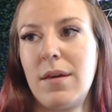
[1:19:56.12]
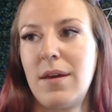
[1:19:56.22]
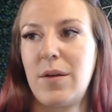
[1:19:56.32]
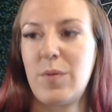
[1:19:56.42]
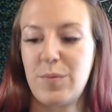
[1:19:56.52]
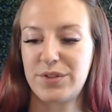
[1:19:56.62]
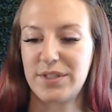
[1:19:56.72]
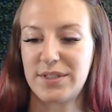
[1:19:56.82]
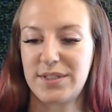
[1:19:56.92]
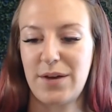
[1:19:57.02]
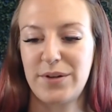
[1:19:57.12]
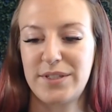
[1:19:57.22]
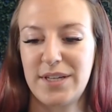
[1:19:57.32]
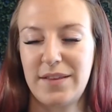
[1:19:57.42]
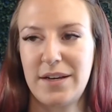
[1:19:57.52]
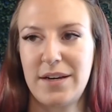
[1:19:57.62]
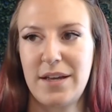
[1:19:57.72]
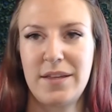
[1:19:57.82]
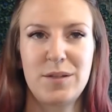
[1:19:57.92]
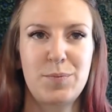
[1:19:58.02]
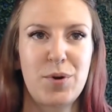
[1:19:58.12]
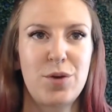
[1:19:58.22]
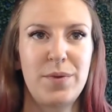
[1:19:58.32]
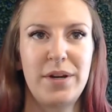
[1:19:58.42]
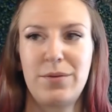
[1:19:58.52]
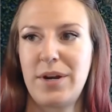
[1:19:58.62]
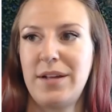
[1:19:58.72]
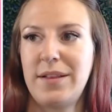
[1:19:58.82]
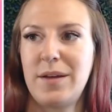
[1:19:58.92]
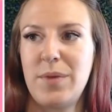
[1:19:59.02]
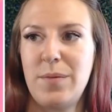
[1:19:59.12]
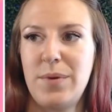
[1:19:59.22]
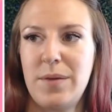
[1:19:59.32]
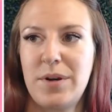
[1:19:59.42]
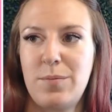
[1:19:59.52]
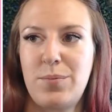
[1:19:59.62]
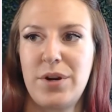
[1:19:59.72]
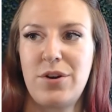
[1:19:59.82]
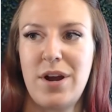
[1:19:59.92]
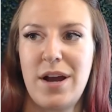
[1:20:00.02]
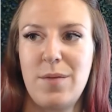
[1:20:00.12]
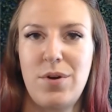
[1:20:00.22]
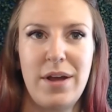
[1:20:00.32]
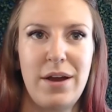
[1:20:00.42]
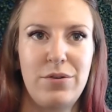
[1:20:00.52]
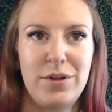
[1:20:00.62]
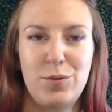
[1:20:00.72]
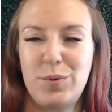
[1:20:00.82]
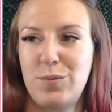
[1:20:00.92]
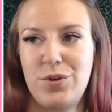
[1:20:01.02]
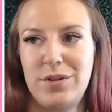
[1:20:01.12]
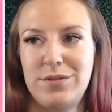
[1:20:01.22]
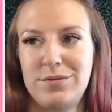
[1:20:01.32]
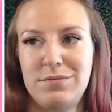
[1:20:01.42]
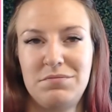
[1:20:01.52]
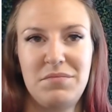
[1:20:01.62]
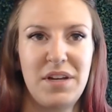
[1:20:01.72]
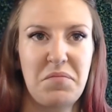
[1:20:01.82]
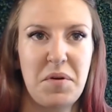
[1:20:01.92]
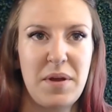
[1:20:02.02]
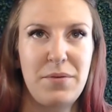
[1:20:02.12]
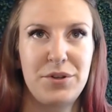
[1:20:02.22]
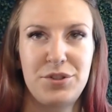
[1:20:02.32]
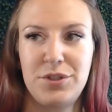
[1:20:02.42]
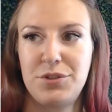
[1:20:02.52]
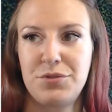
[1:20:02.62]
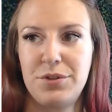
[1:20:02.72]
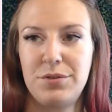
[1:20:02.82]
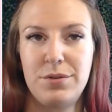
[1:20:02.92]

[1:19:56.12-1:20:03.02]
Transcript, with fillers: And And remember, since how I say that nothing's permanent, right? Like maybe I'm going to bring her eyeball out a little bit more than when I originally drew.